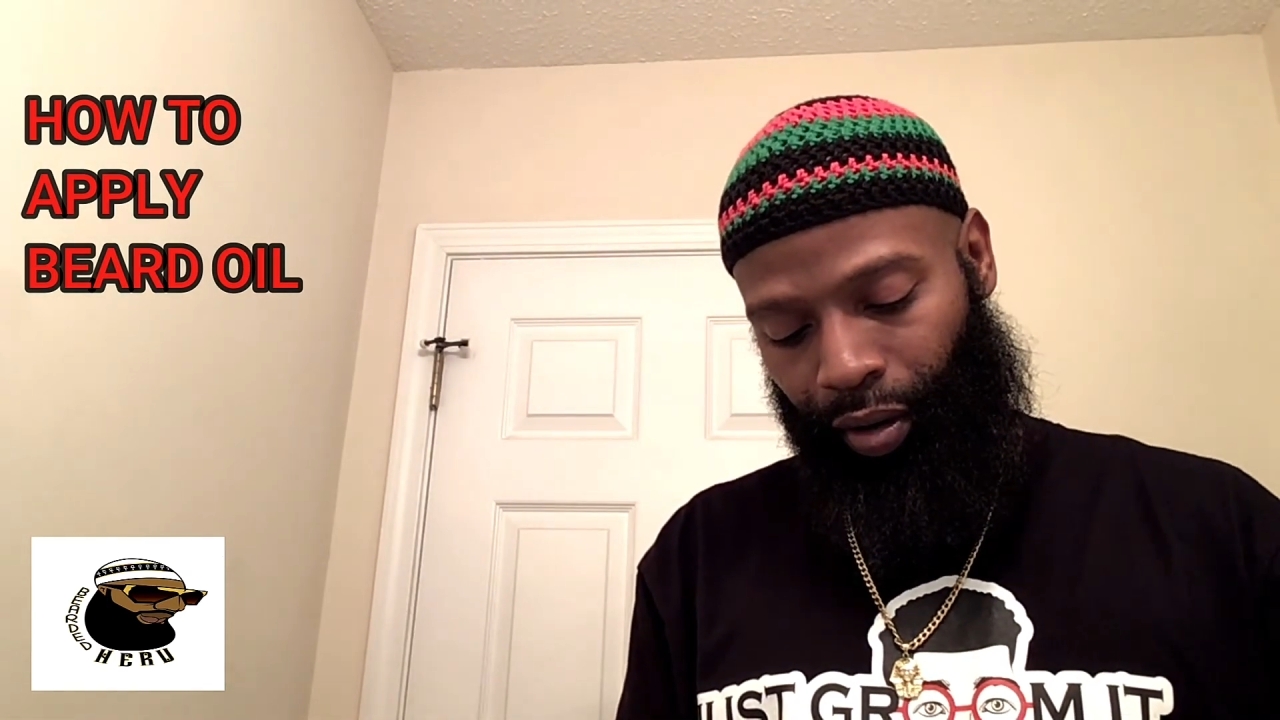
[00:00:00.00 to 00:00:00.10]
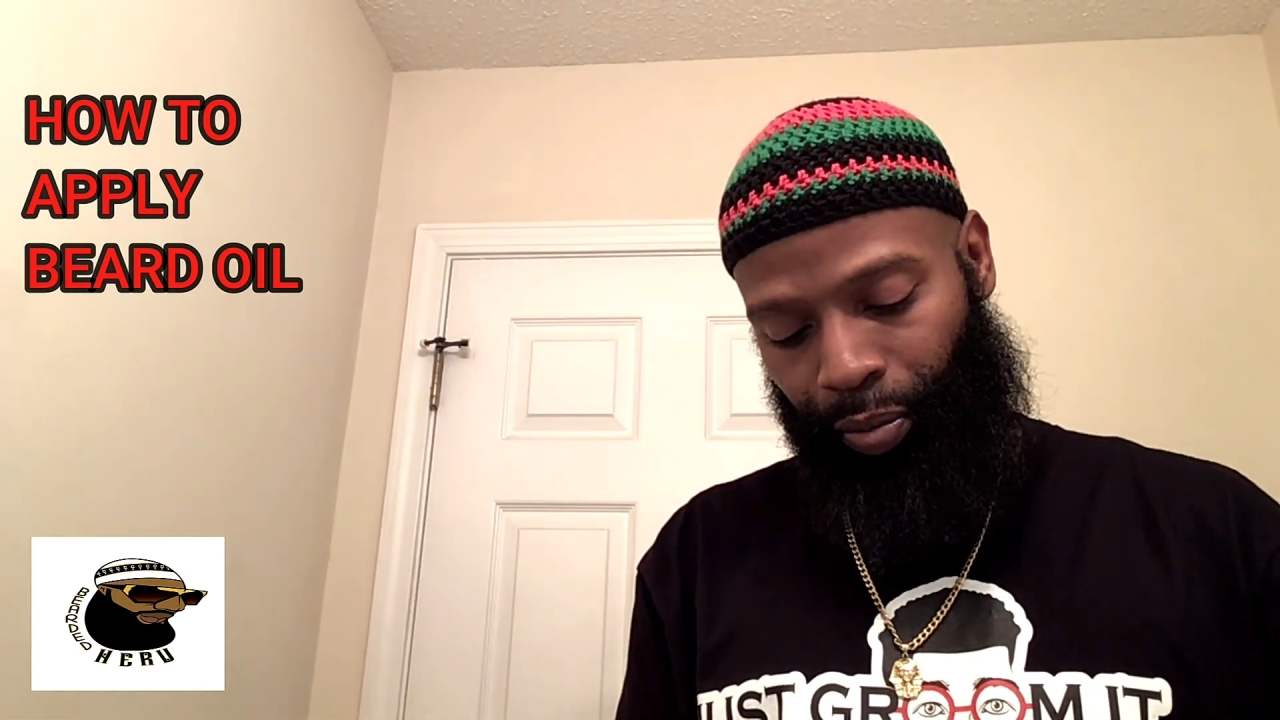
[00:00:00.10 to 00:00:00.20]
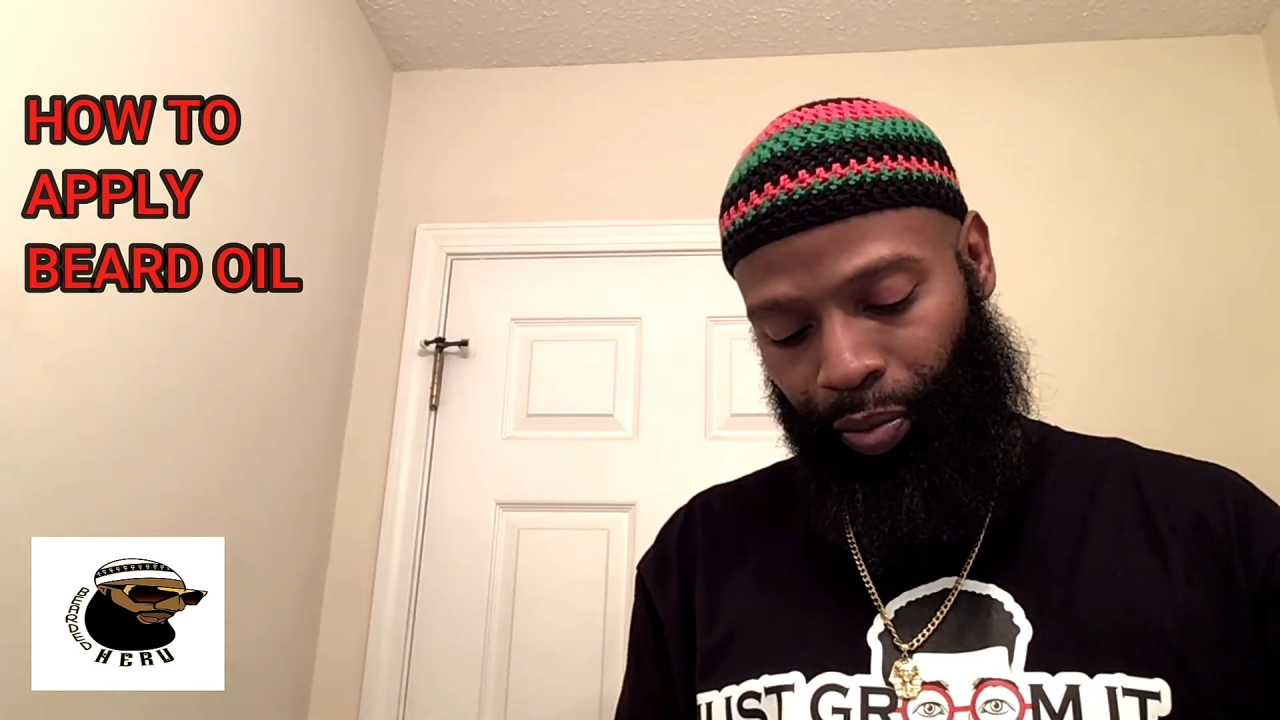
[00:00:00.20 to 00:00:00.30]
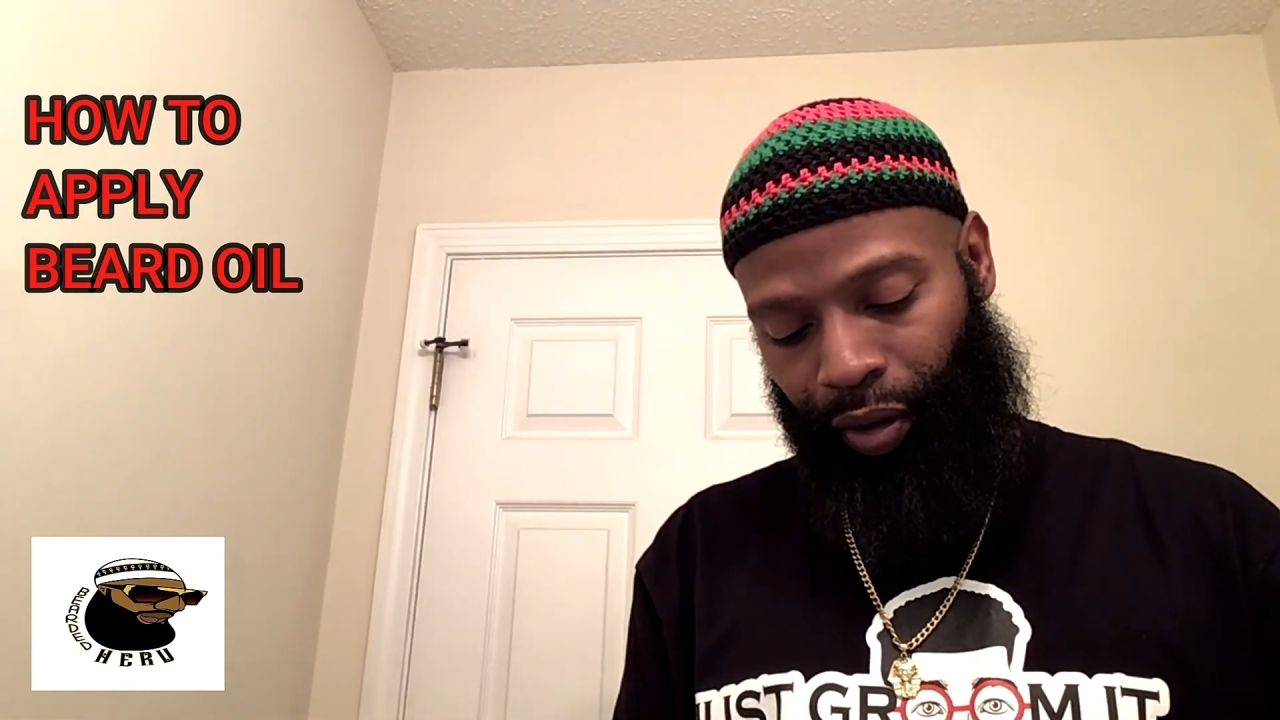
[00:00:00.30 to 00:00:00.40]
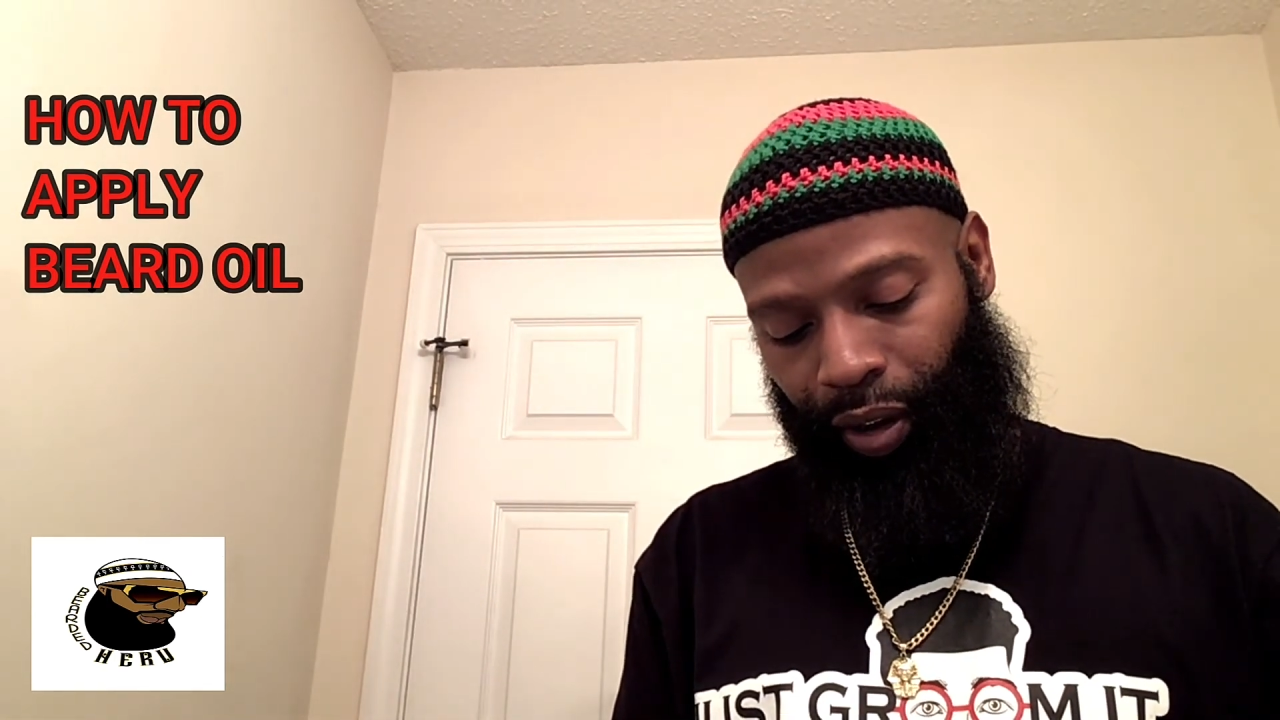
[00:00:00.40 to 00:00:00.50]

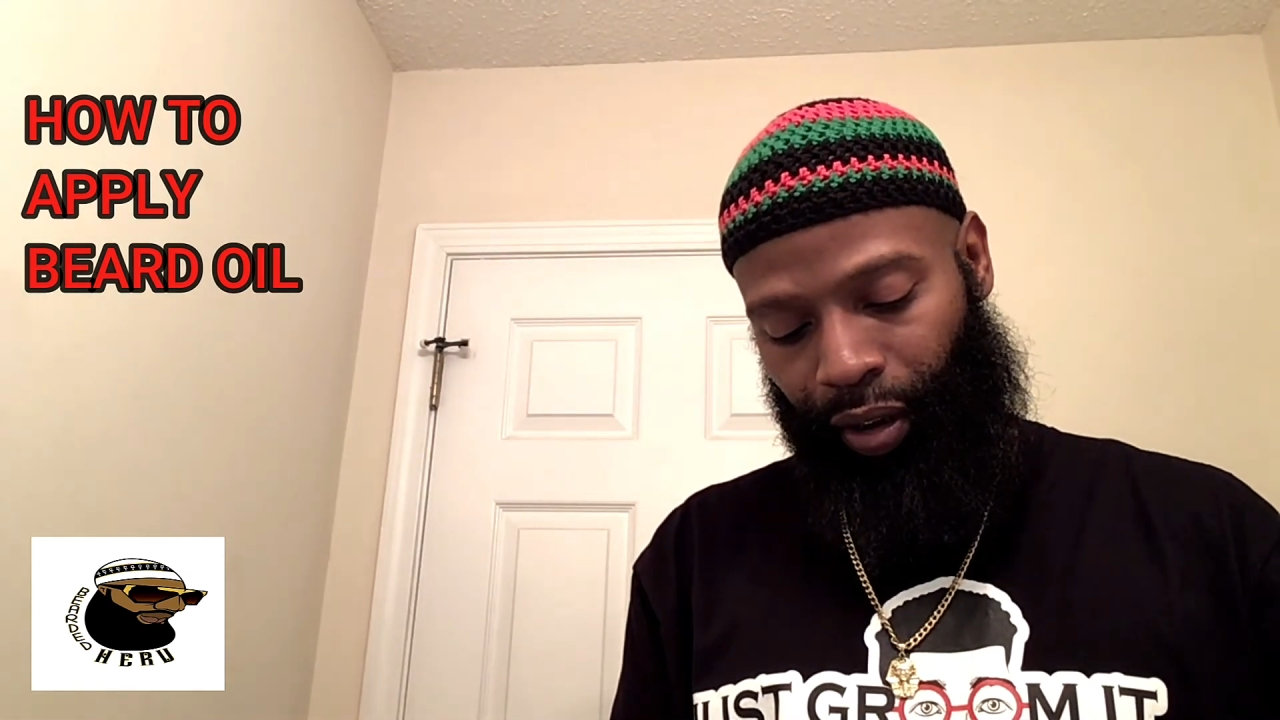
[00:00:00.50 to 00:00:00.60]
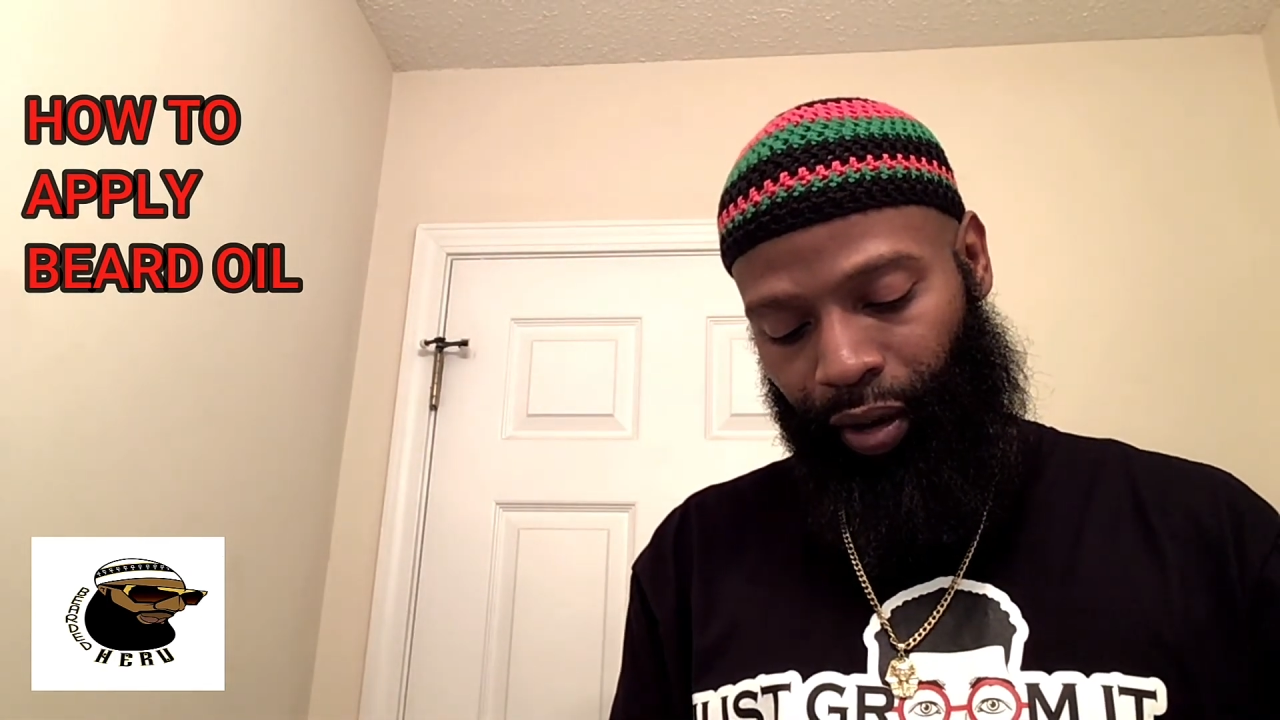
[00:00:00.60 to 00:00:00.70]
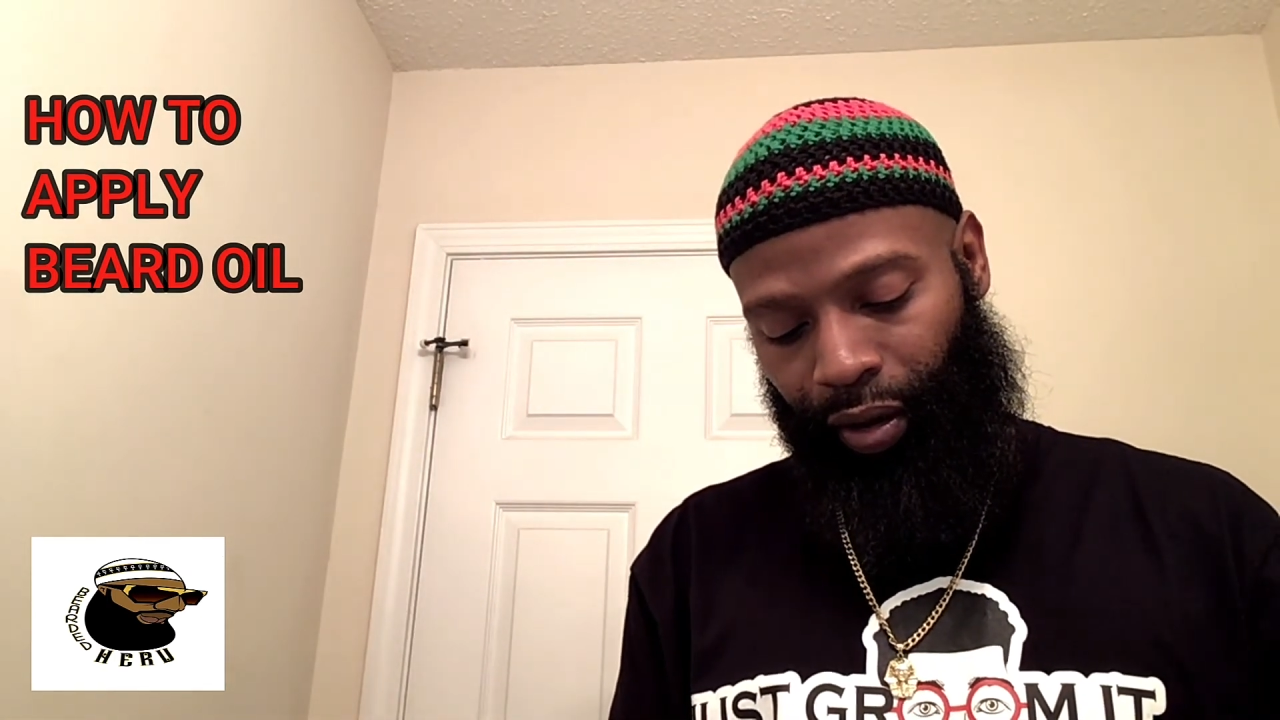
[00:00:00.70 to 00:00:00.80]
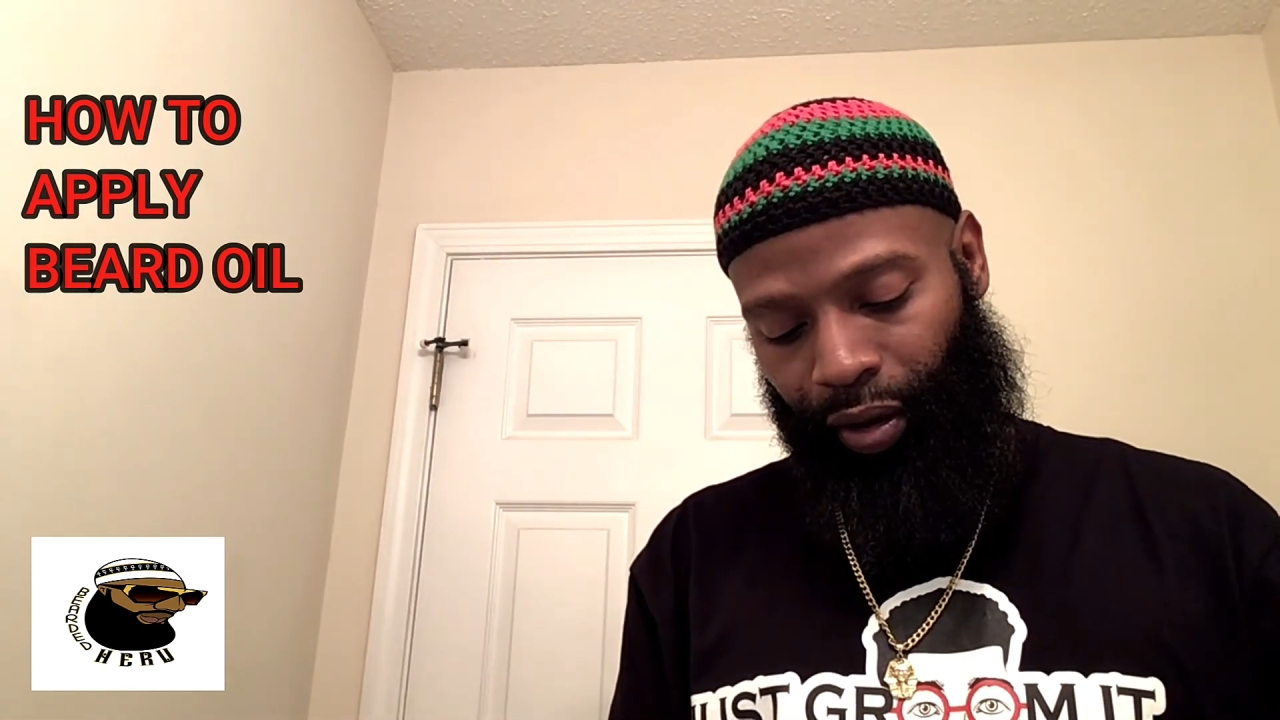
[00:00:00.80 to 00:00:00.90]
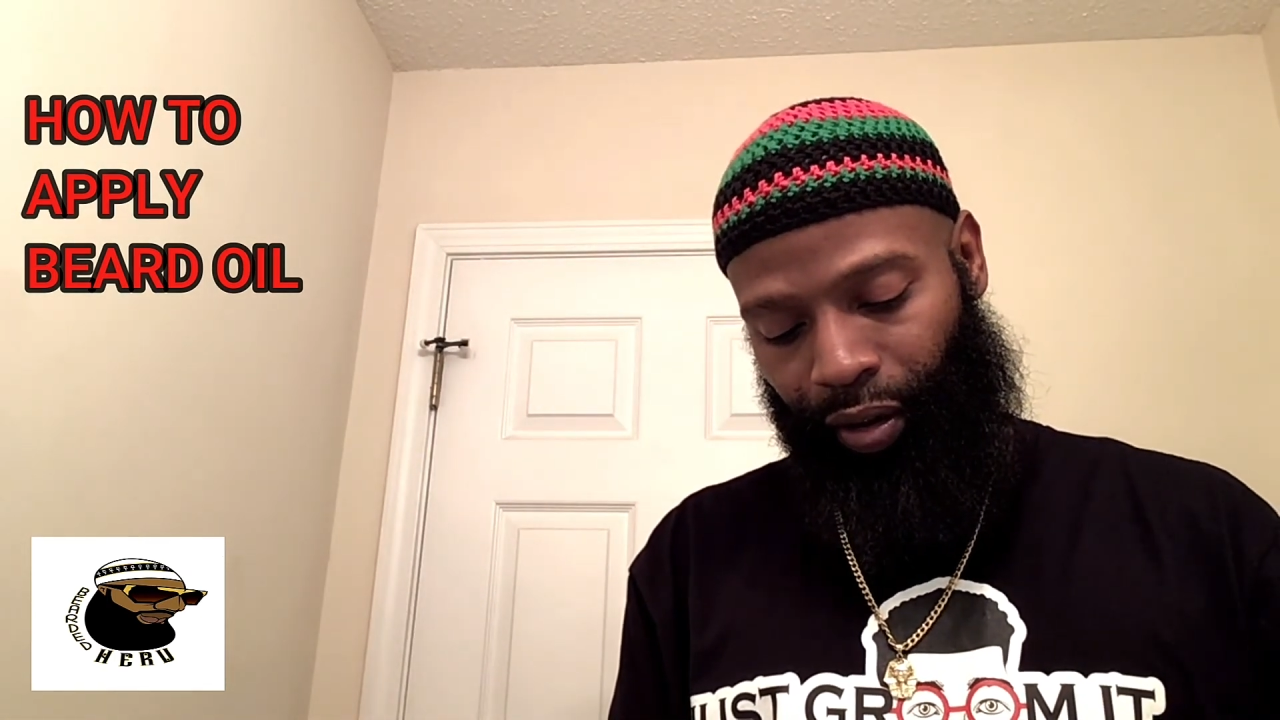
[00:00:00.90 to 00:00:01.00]
put that other
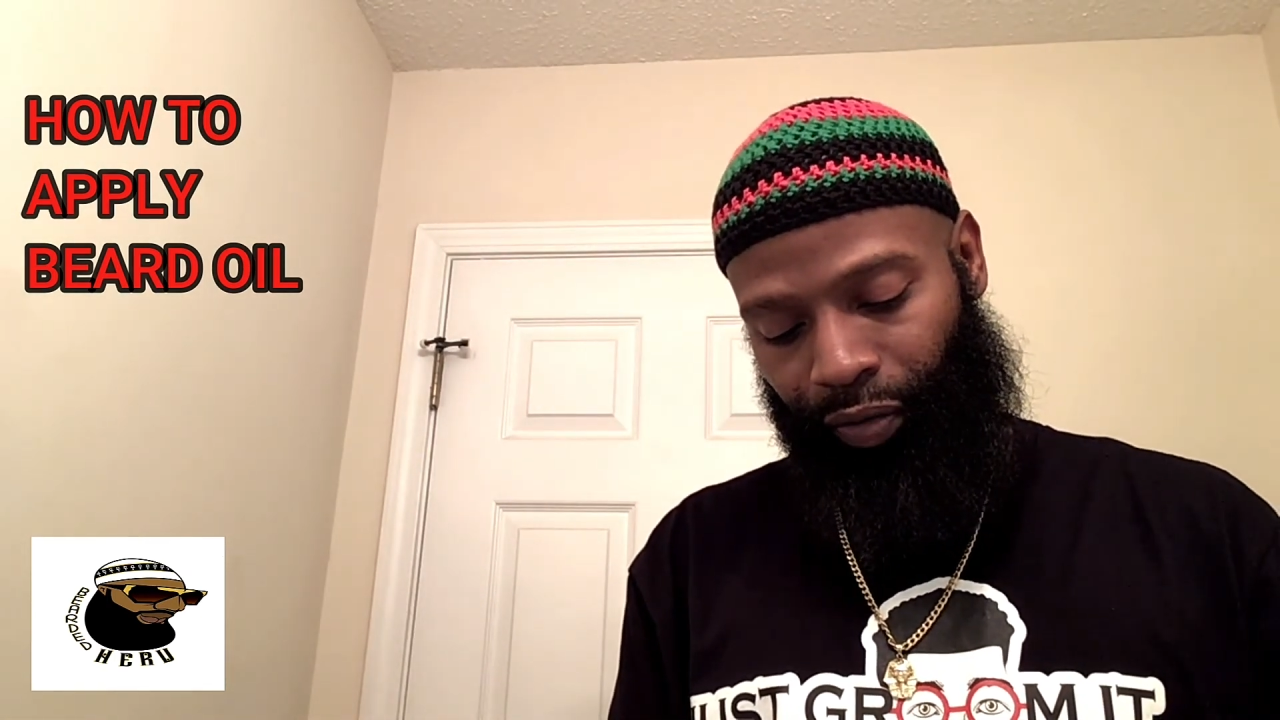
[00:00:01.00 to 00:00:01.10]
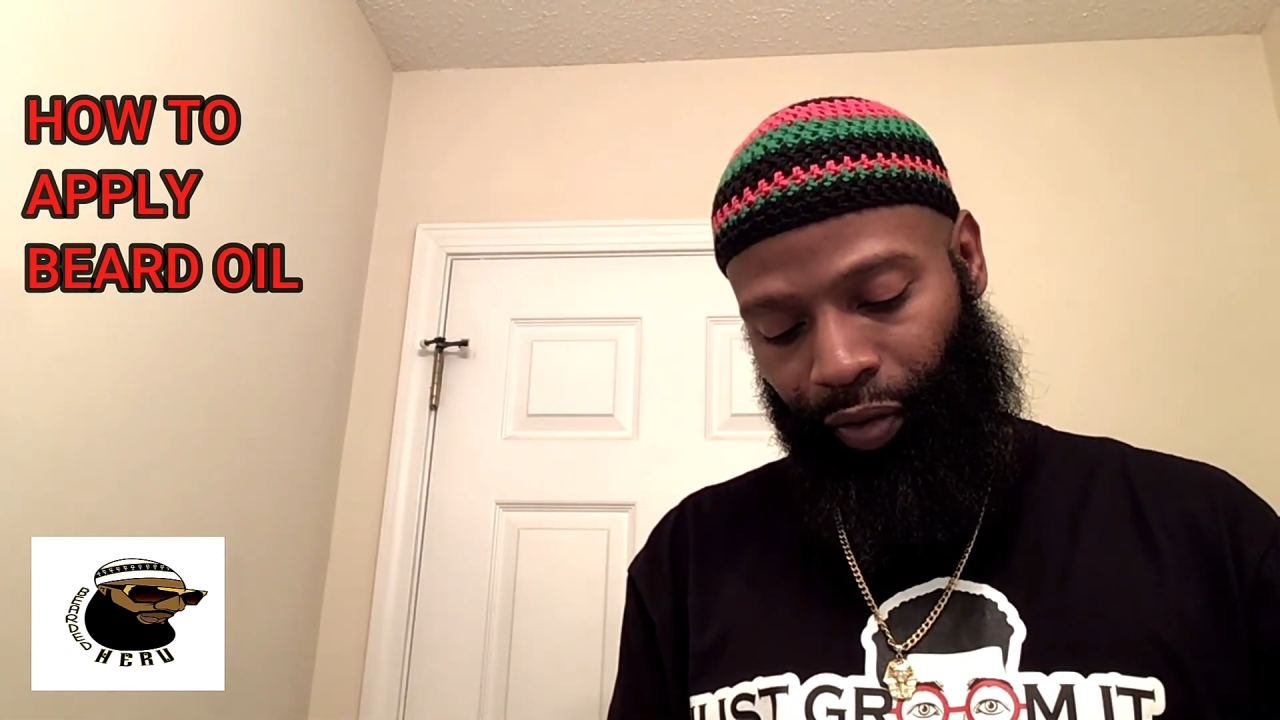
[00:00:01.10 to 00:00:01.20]
stuff